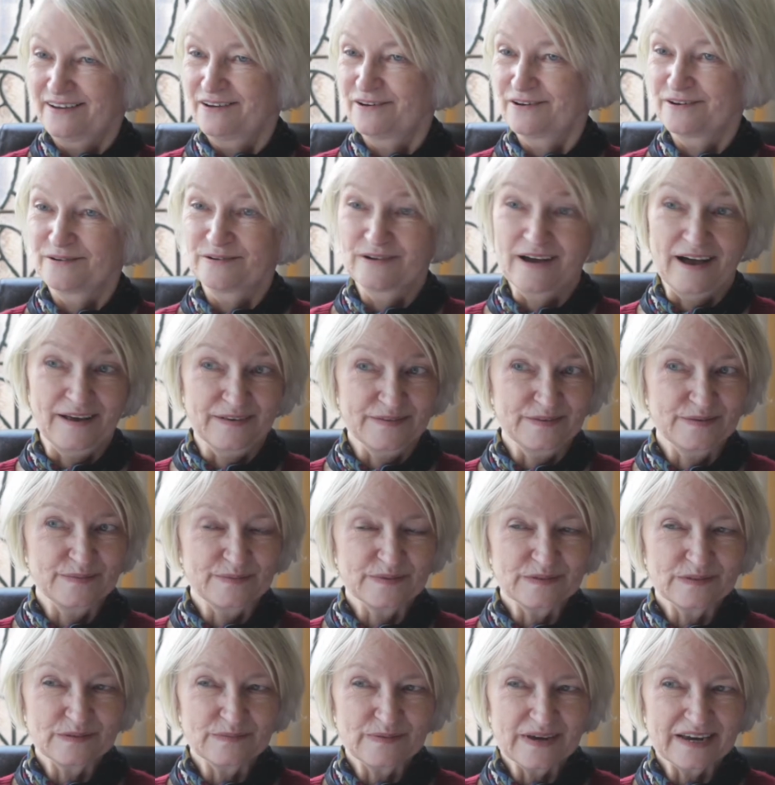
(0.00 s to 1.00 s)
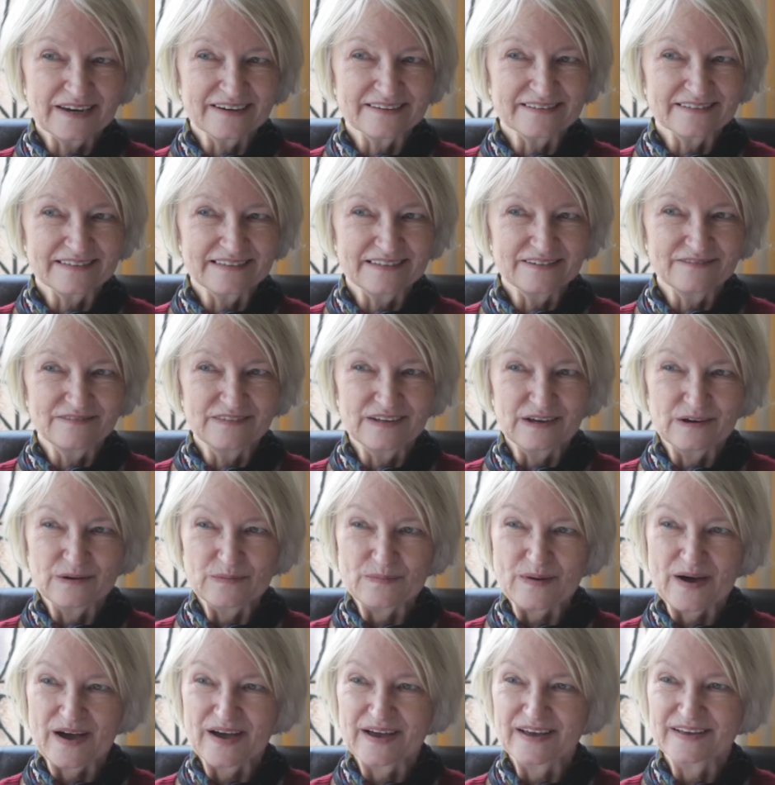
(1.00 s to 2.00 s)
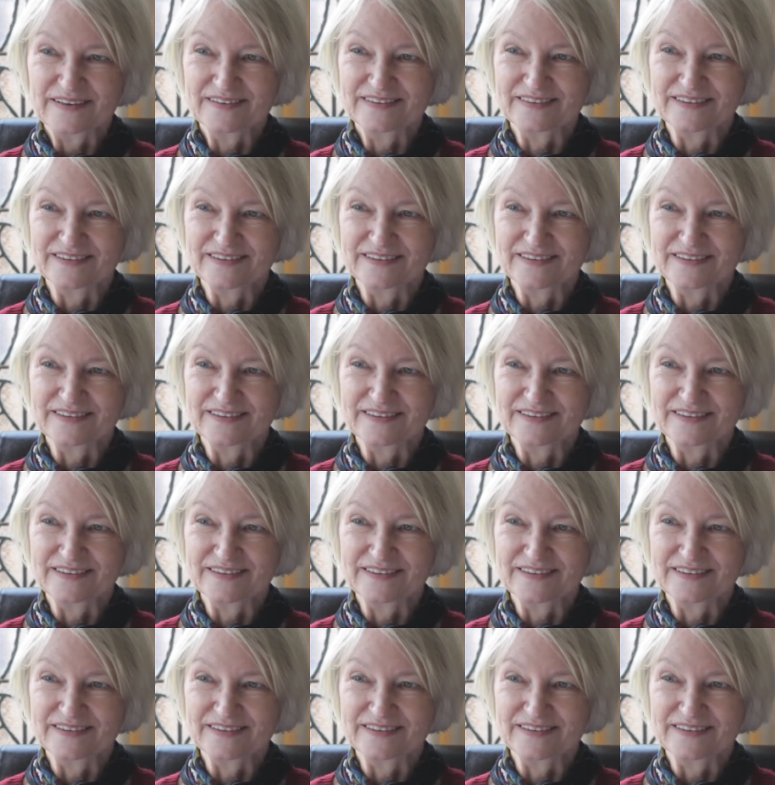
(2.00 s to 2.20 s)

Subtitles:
Her husband's parents lived nearby,